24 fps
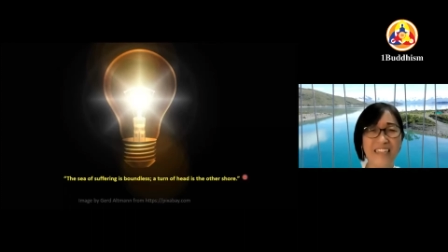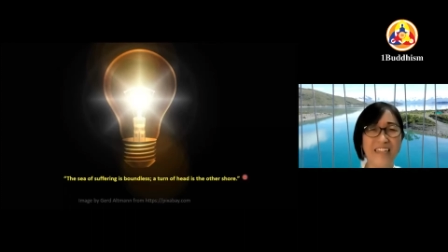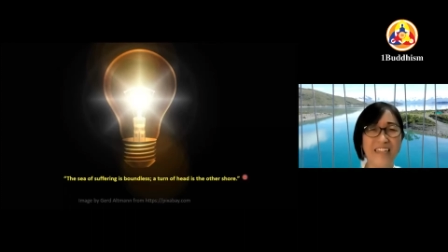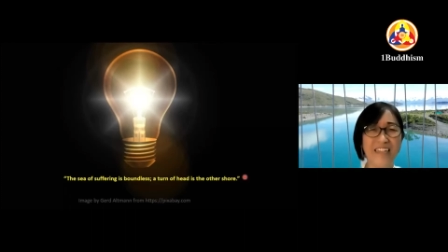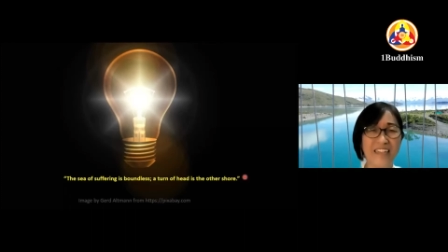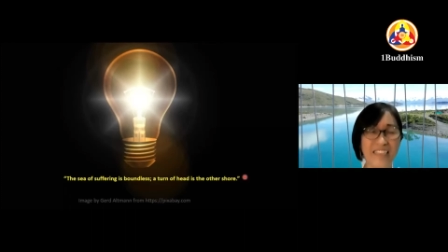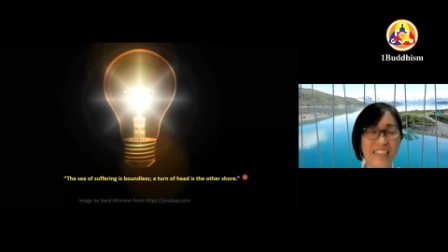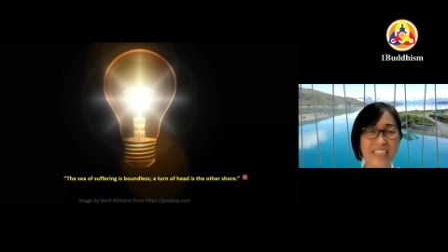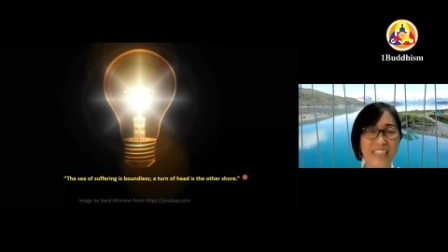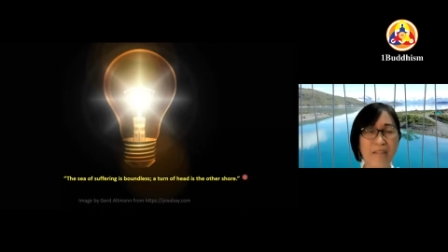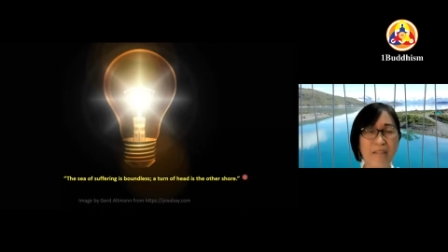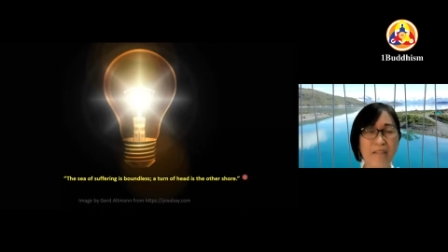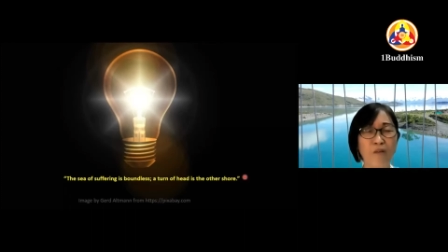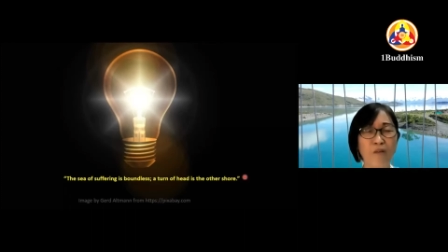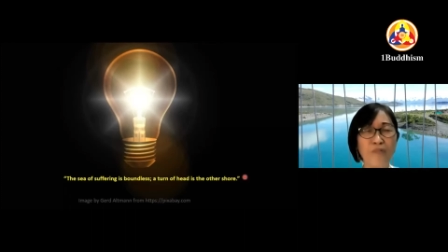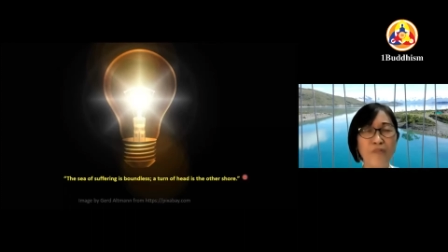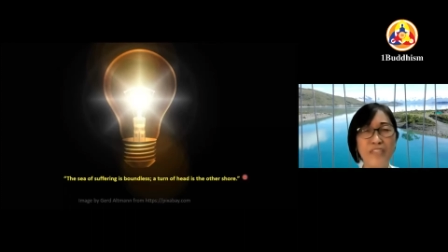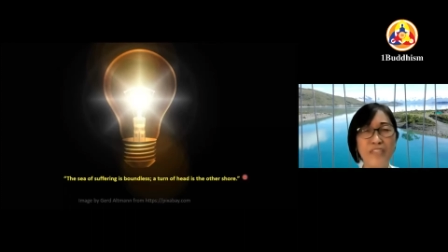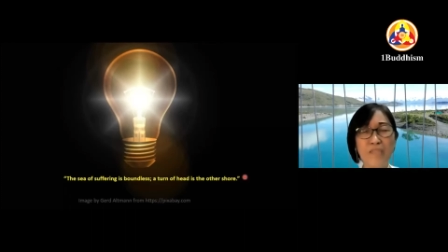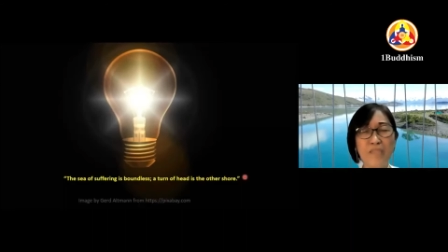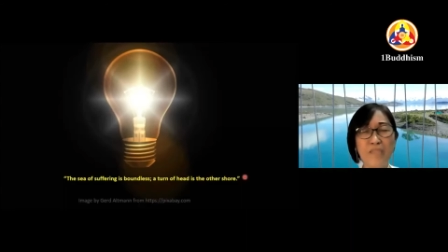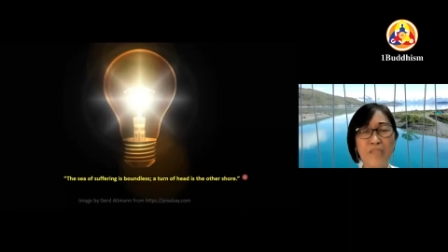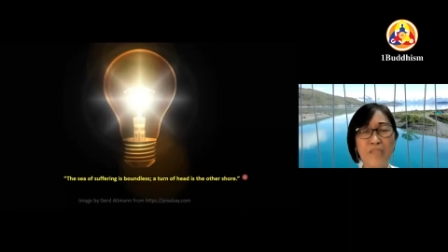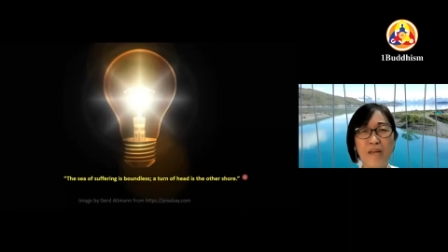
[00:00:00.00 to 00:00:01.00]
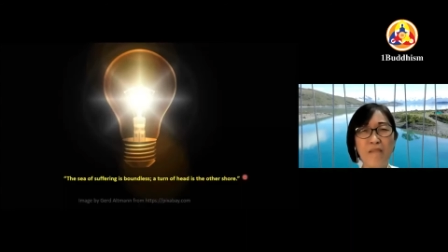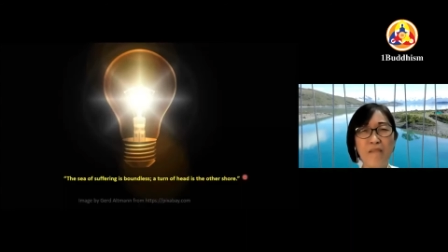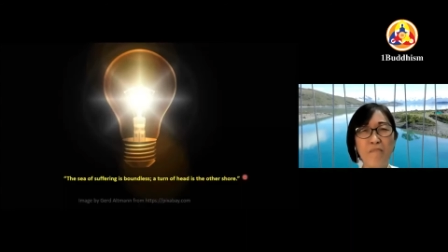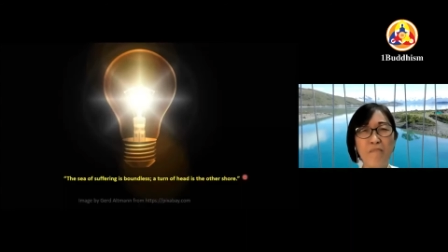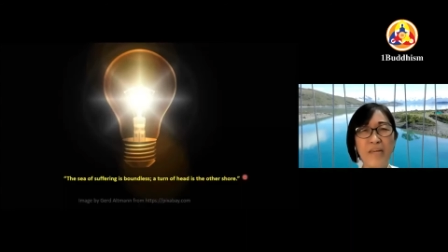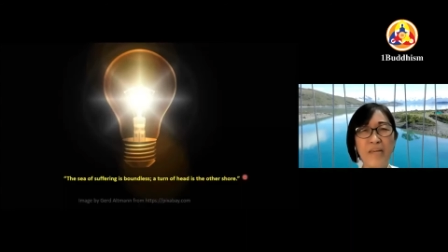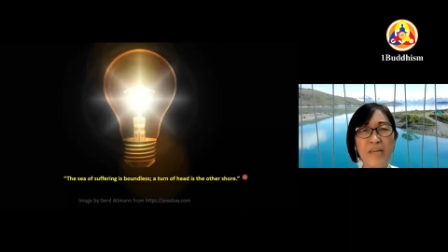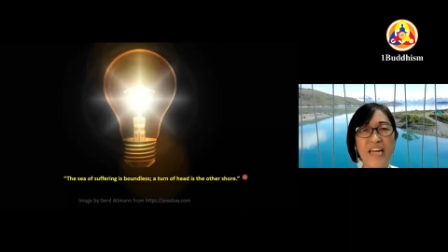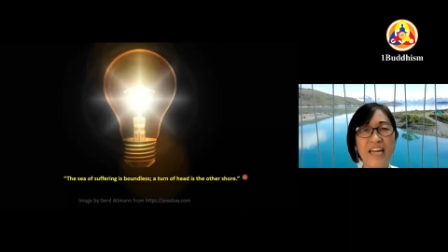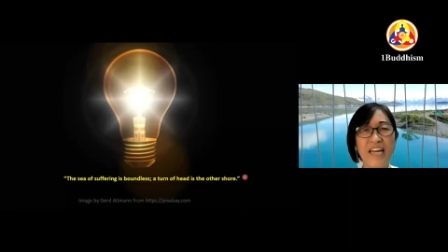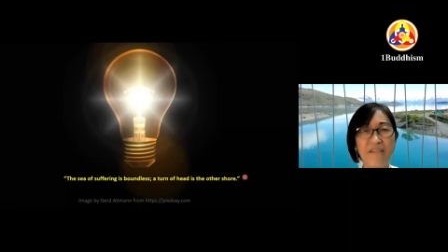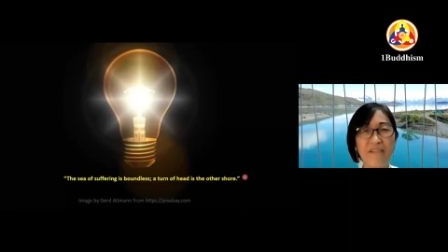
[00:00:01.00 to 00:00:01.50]
some of us may
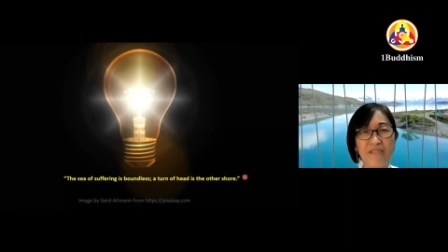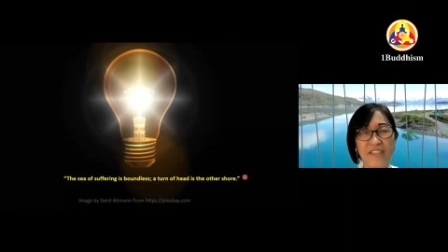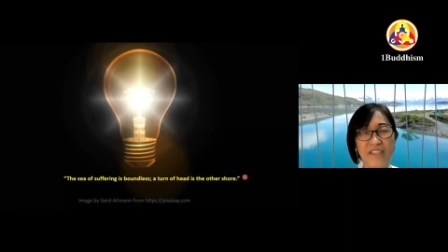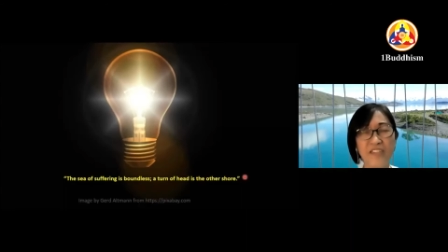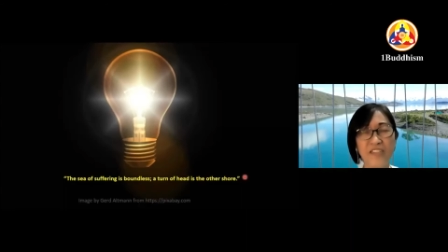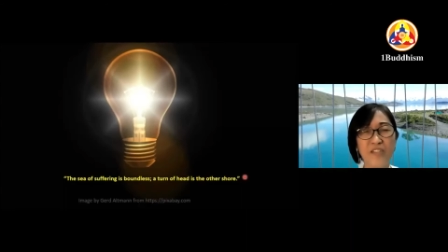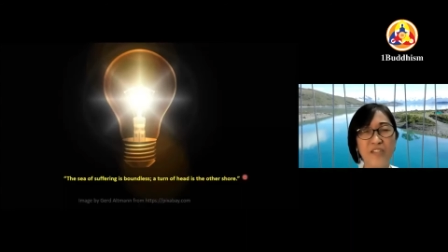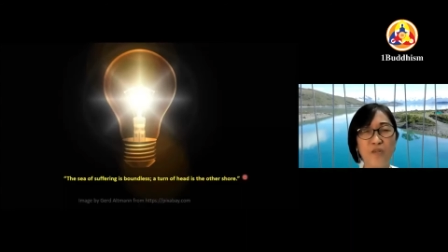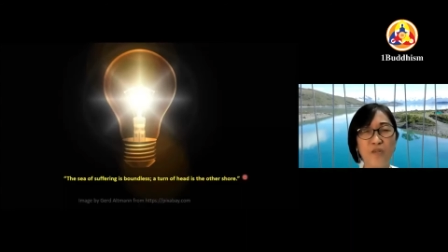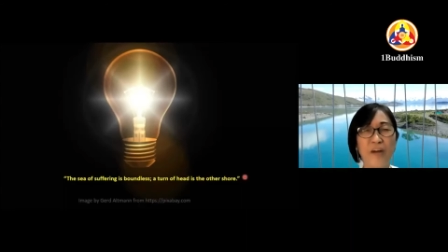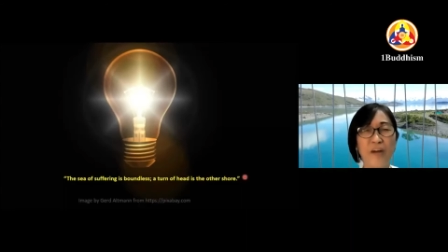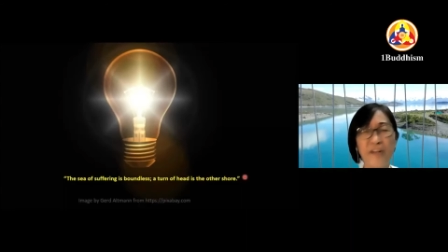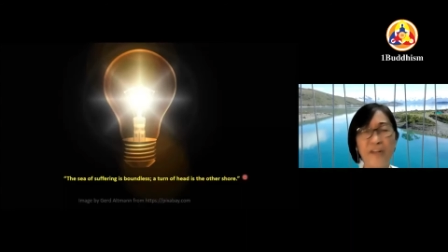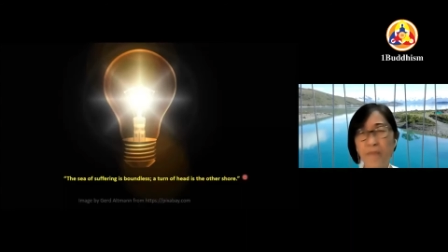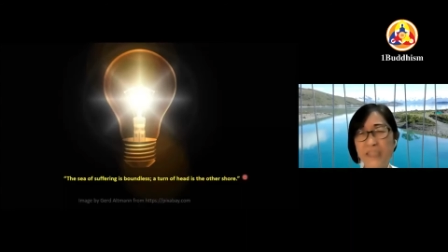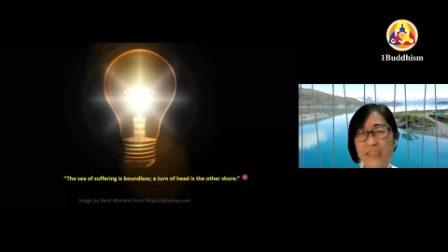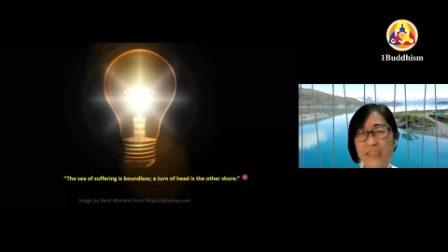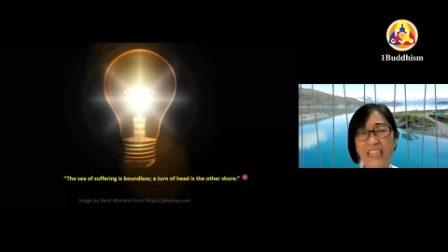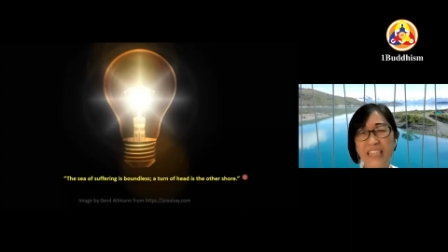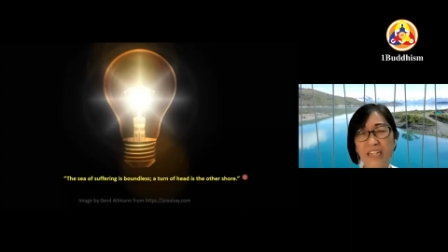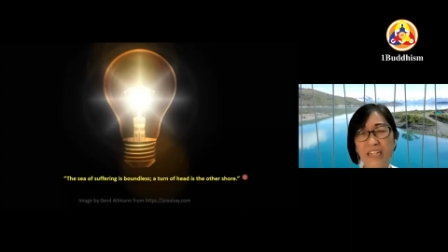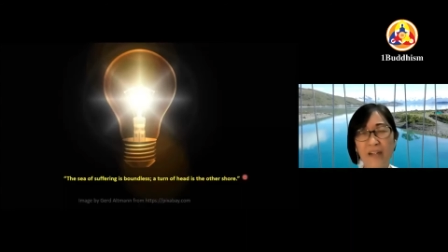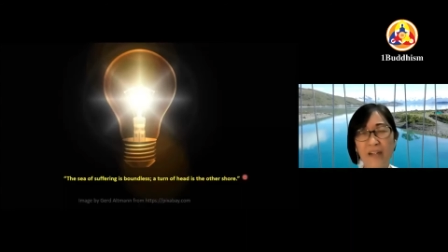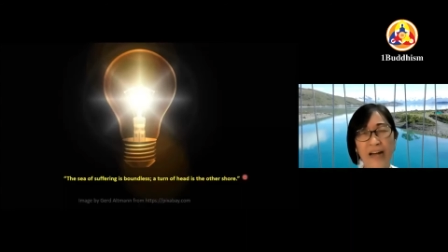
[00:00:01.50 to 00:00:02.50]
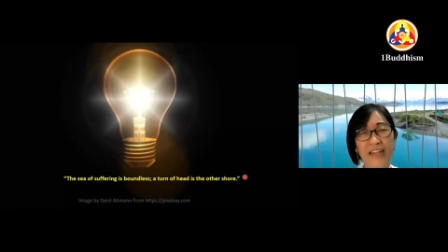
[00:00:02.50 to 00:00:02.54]
behave not so 100%